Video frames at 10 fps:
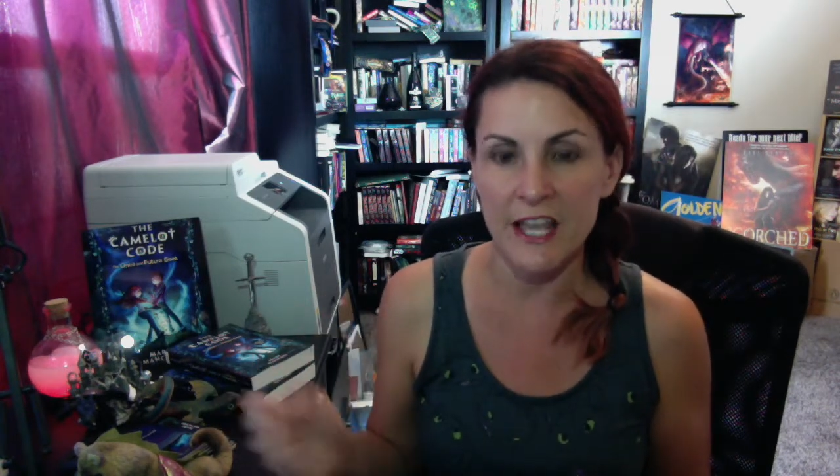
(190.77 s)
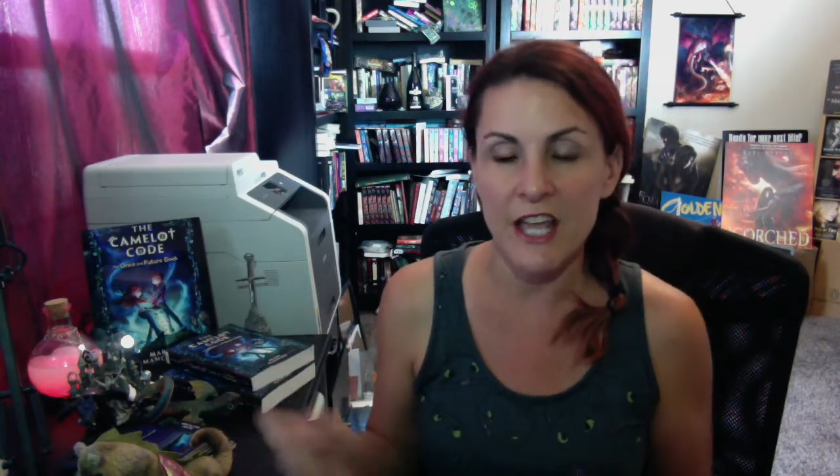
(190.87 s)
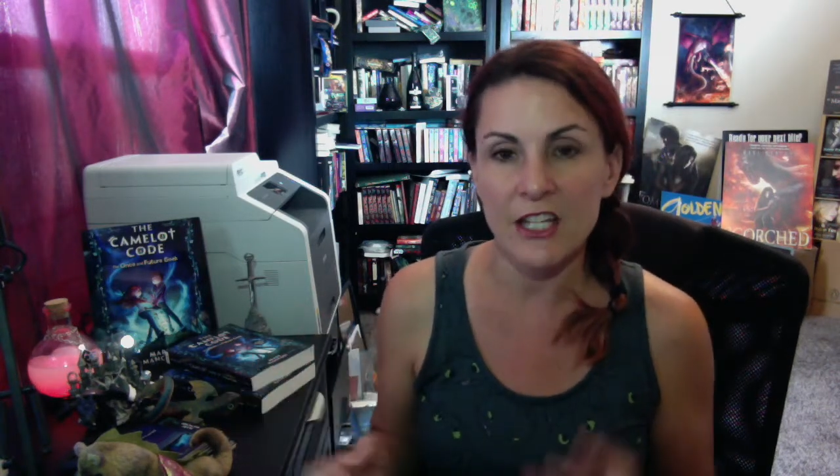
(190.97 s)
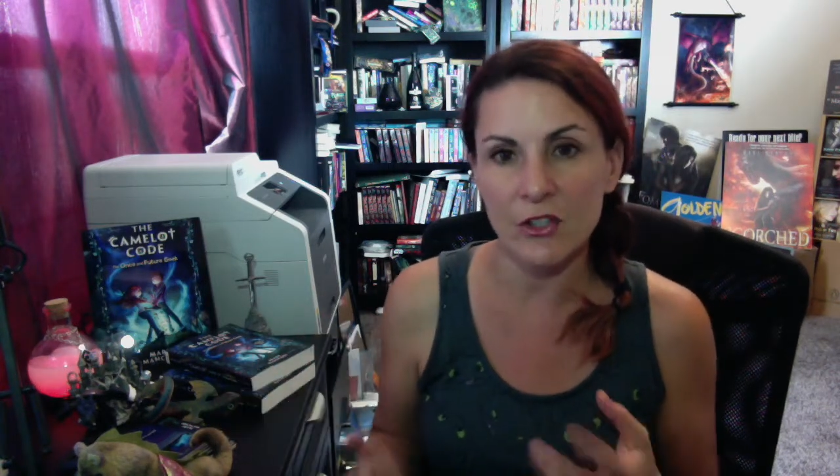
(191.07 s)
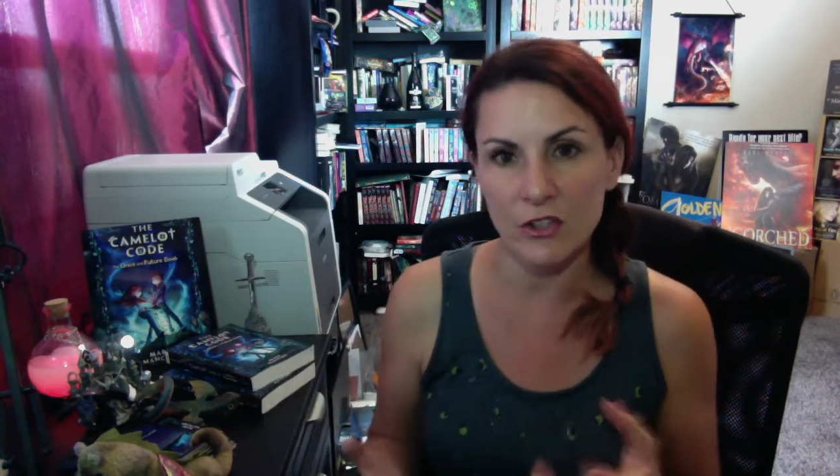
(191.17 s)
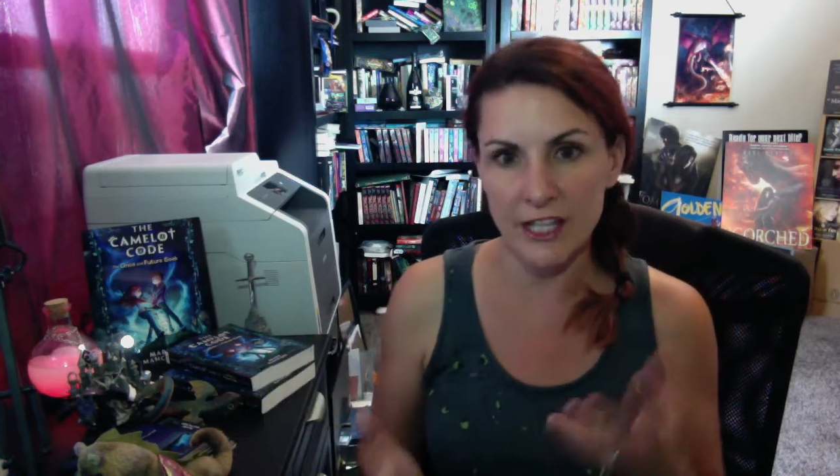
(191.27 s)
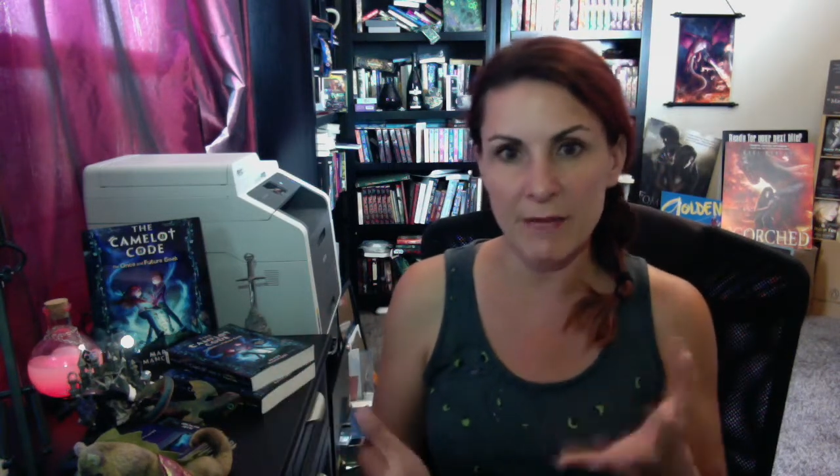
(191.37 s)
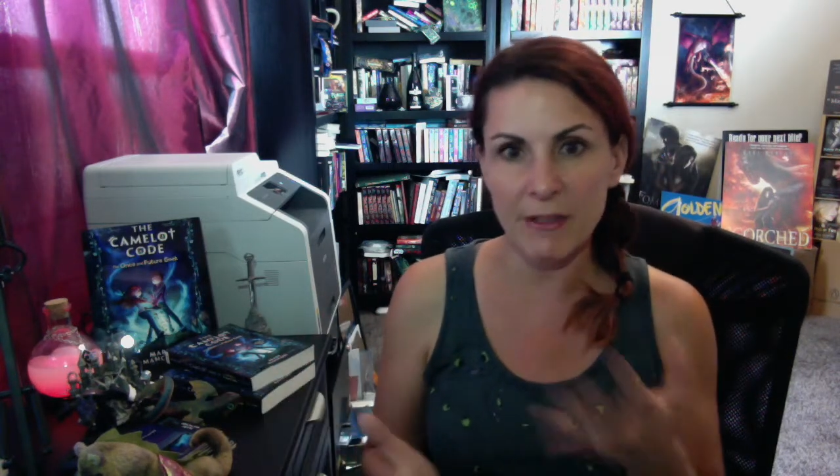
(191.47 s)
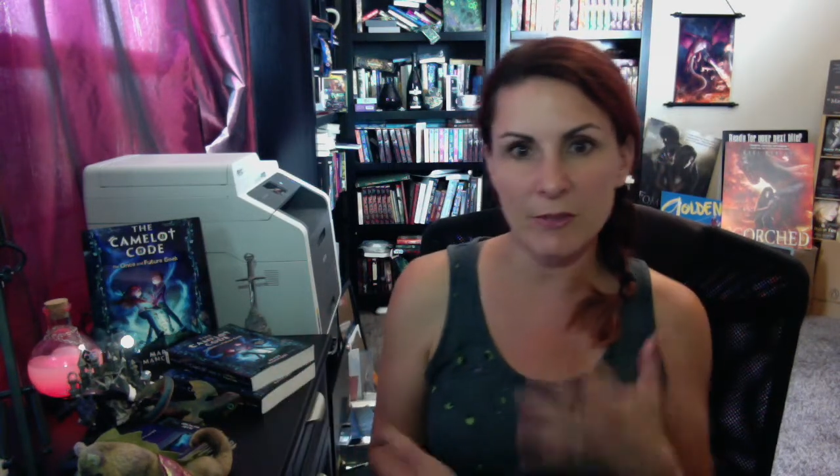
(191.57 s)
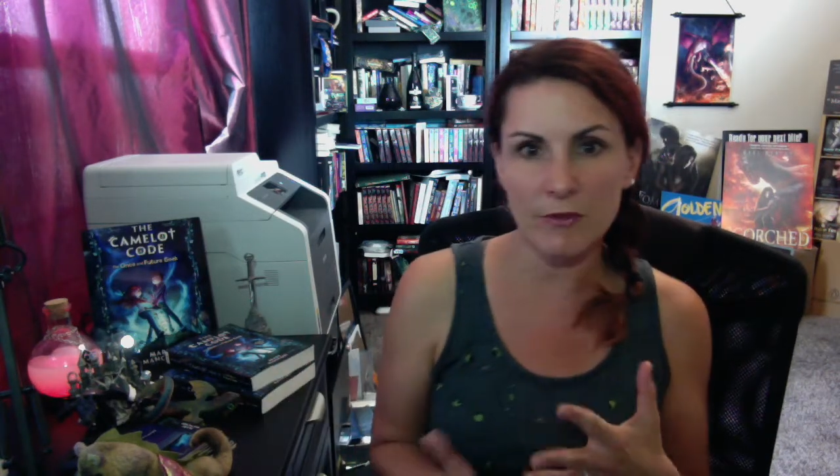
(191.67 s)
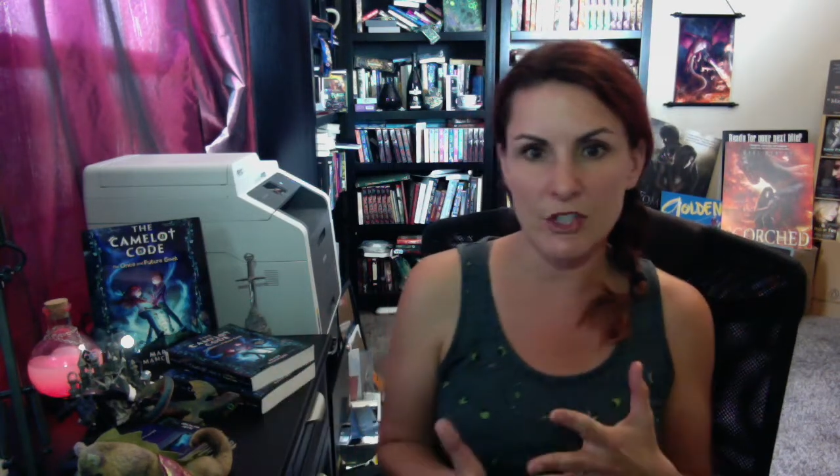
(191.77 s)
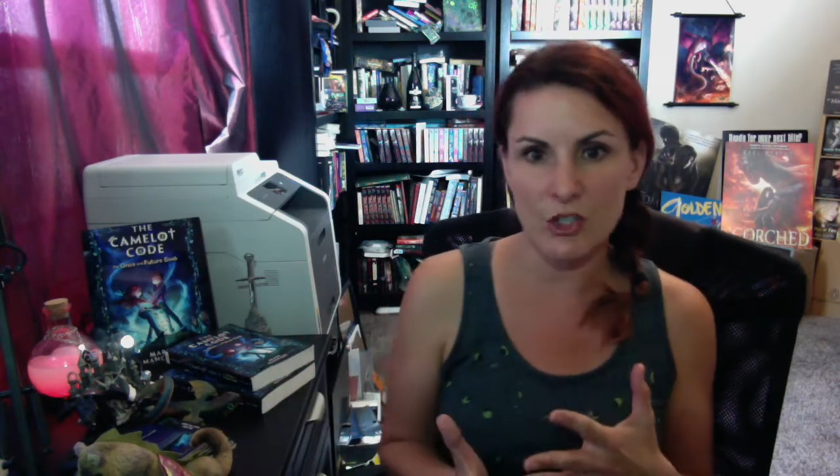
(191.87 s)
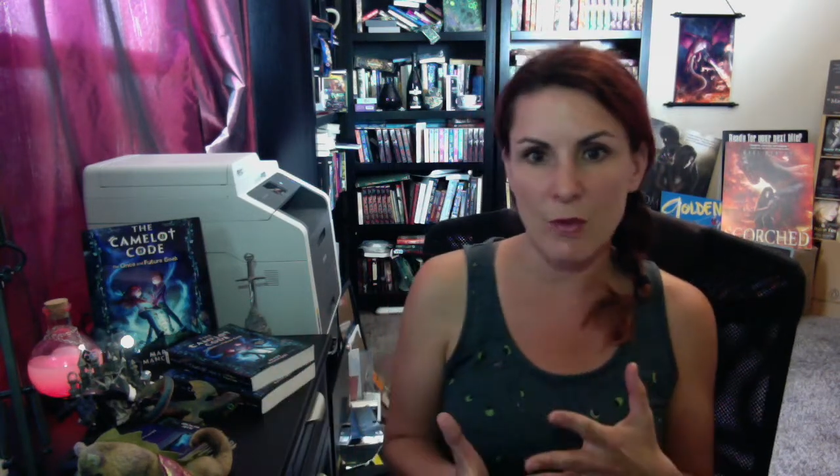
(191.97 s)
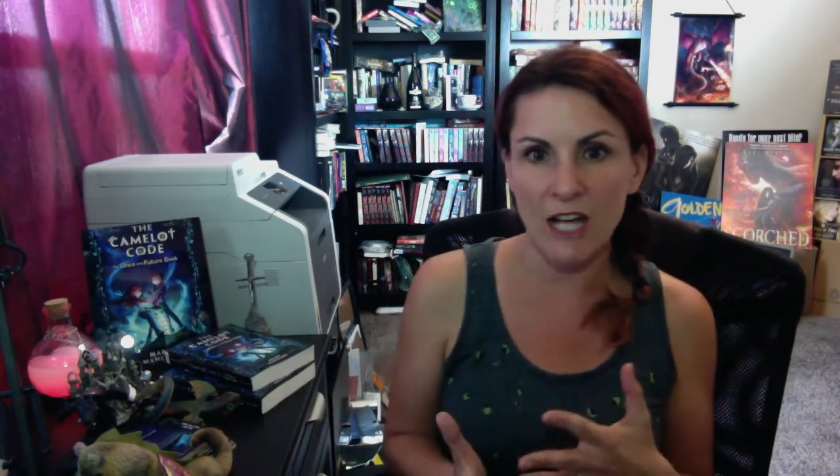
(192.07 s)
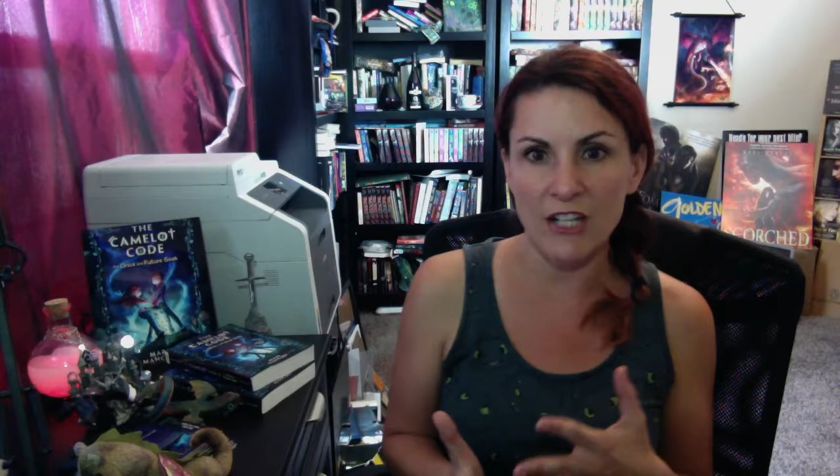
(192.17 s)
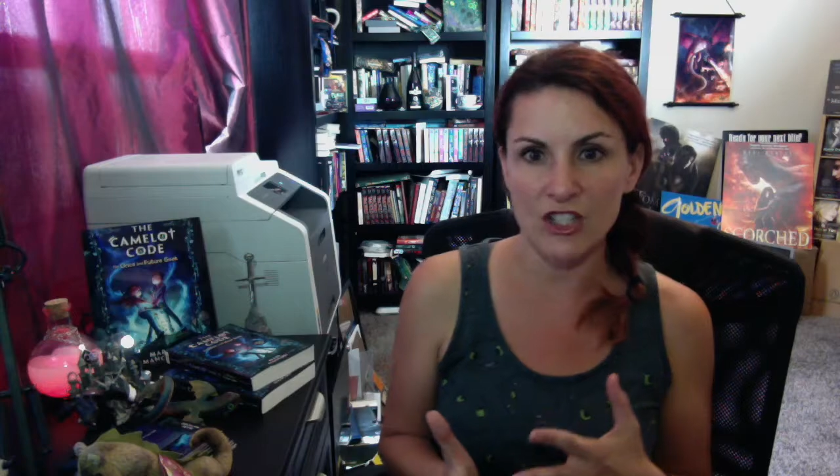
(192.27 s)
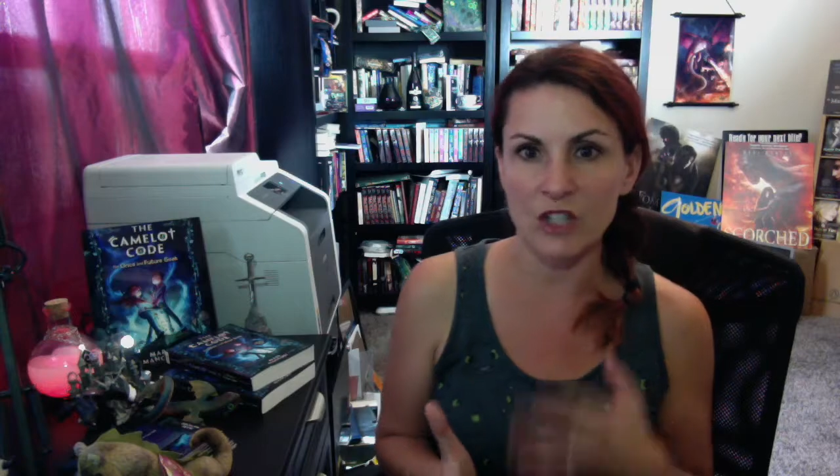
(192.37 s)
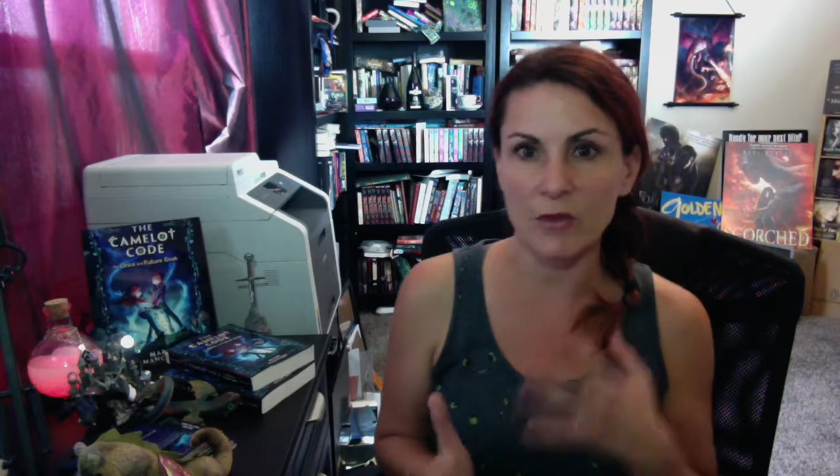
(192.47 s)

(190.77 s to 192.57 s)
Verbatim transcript: You know, think about the movie Jumanji.